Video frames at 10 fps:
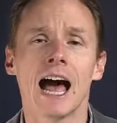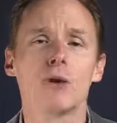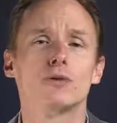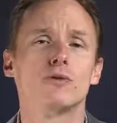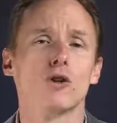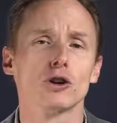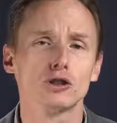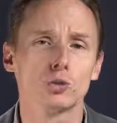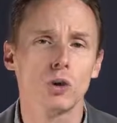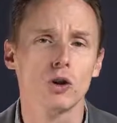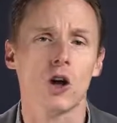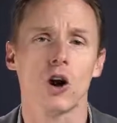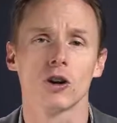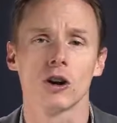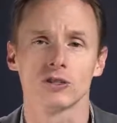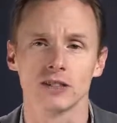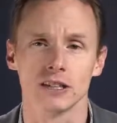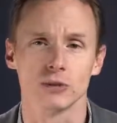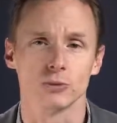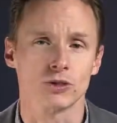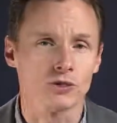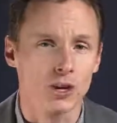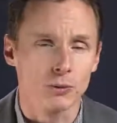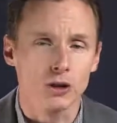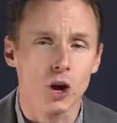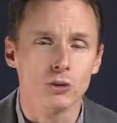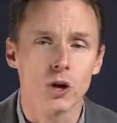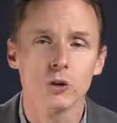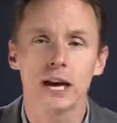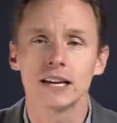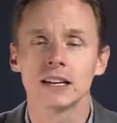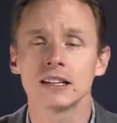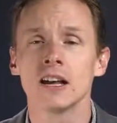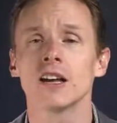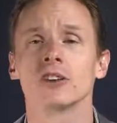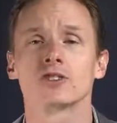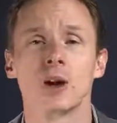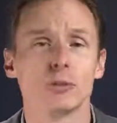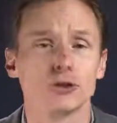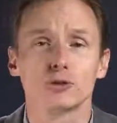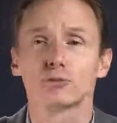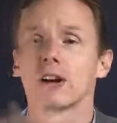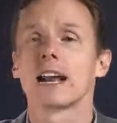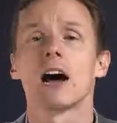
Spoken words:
how virtual are our teams. Some are co-located, some are spread